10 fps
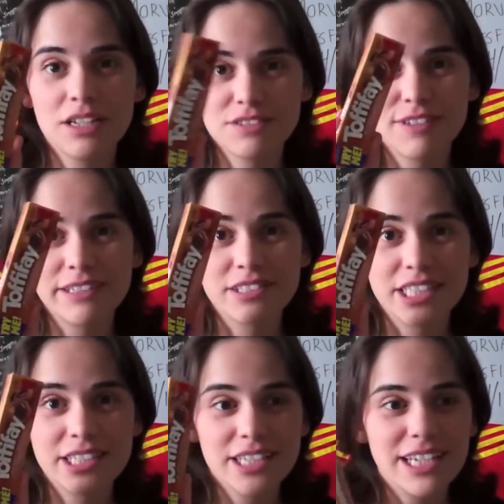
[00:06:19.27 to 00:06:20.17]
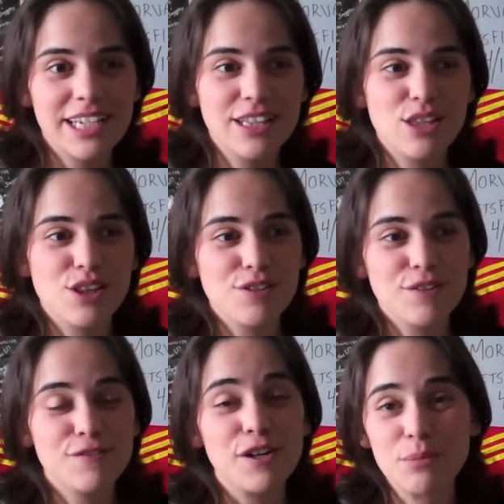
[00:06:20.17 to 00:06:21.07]
I found it in
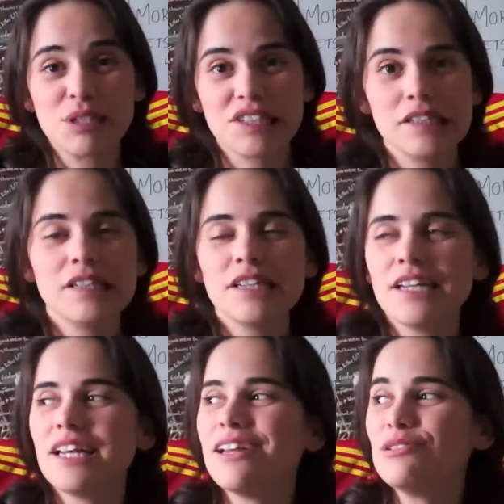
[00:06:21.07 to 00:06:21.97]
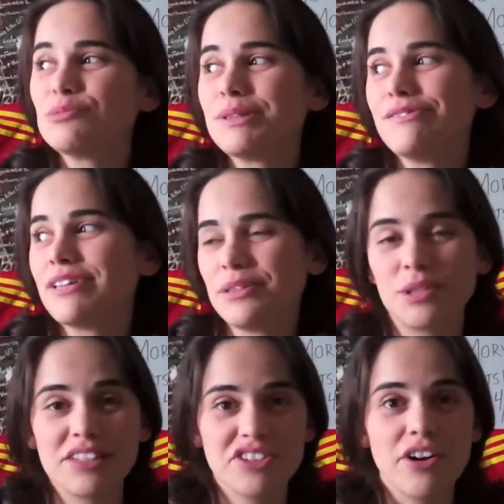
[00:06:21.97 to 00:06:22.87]
a pharmacy. It was pretty funny
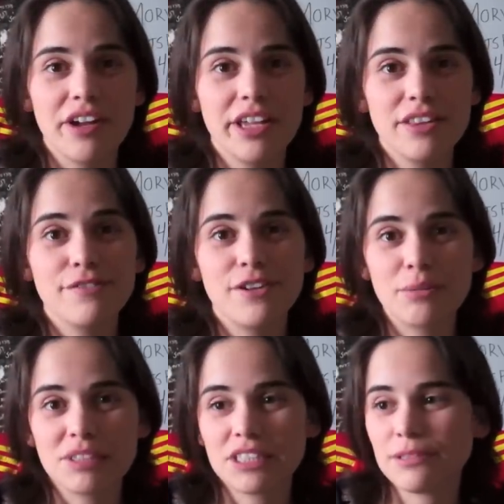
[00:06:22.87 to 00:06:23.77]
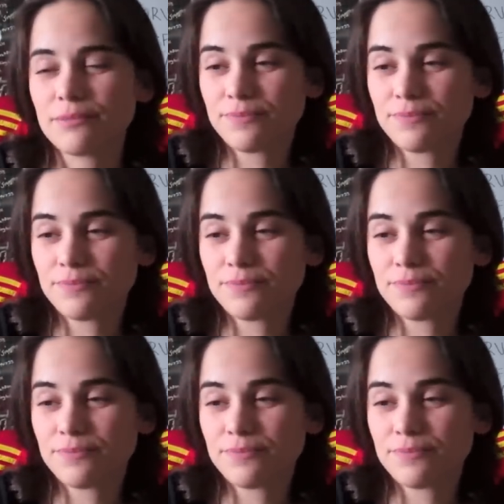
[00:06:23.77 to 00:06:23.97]
when I saw it in the pharmacy.